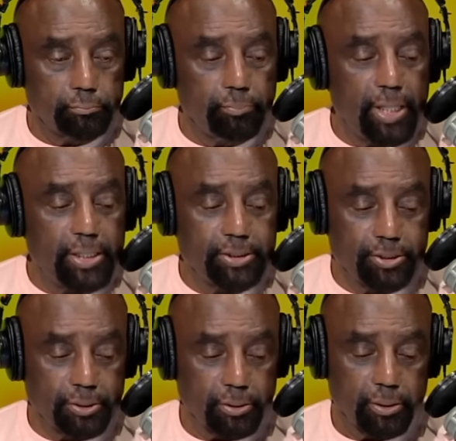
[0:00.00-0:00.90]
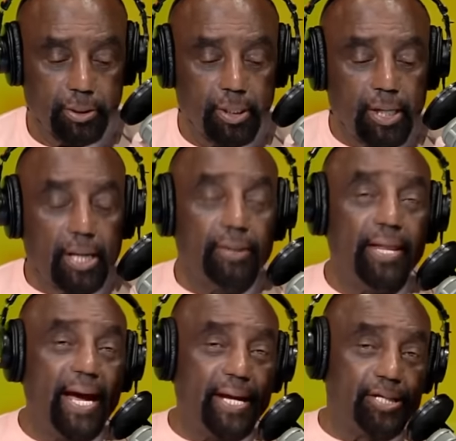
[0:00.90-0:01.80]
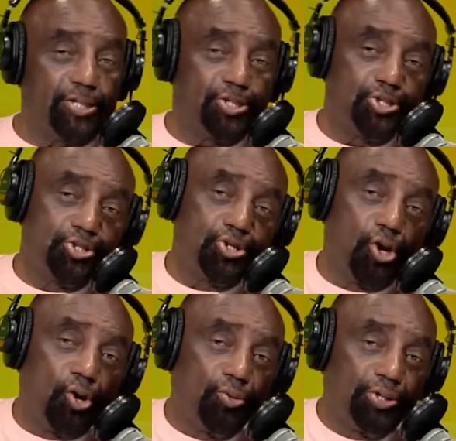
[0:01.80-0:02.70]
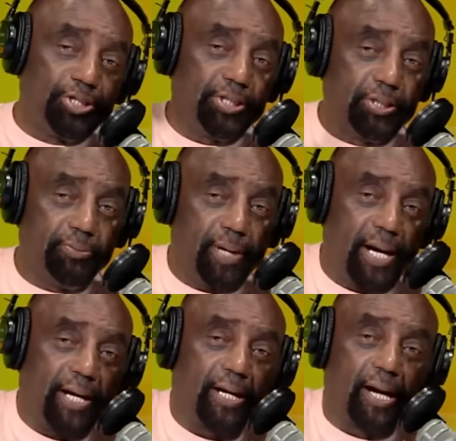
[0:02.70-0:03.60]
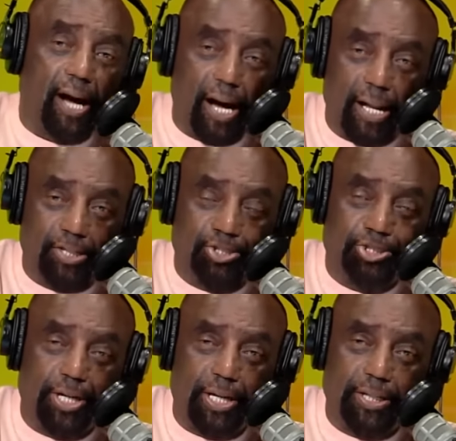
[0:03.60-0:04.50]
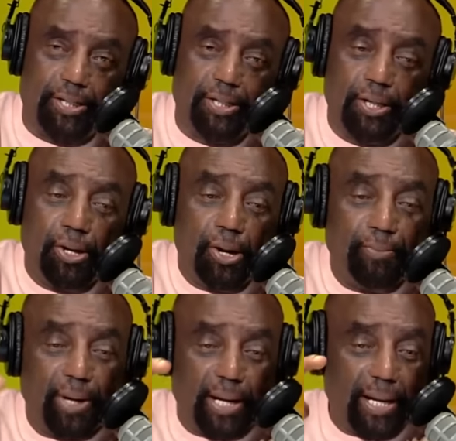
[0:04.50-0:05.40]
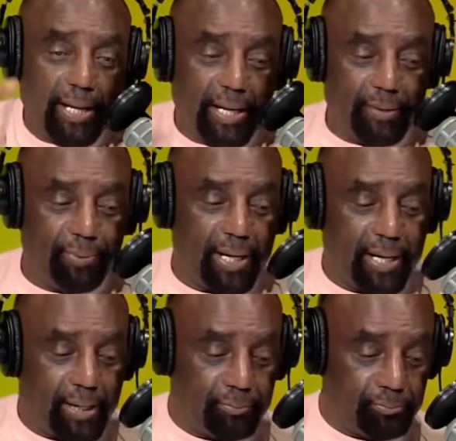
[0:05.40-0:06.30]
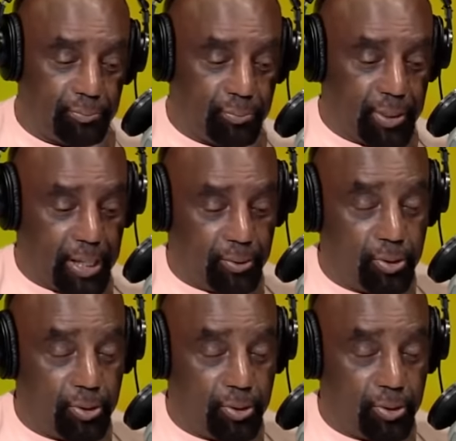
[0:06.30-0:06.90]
Amazing. That is so deep. I can hardly stand it. But I would